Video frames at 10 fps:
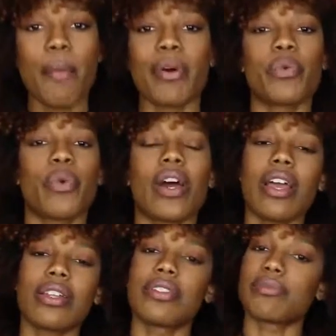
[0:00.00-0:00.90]
but what
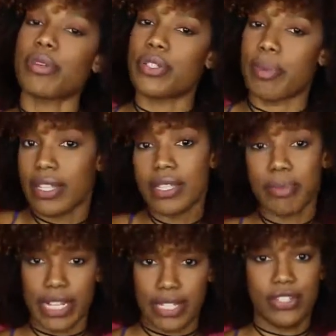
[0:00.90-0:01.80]
I love most about these
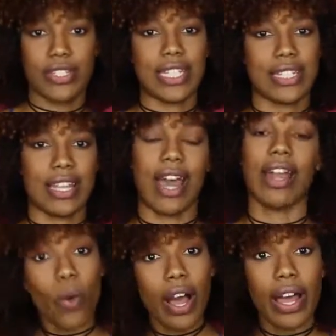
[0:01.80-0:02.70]
playsuits is
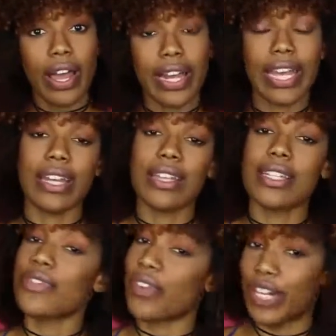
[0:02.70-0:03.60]
that, one, it
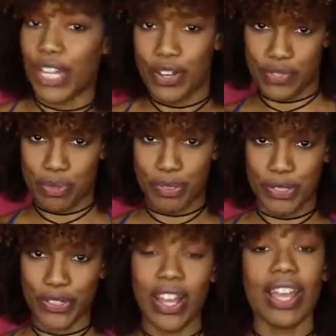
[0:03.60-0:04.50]
is very
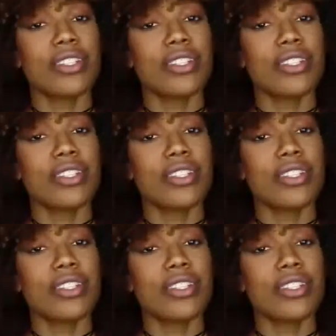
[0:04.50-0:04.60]
comfortable,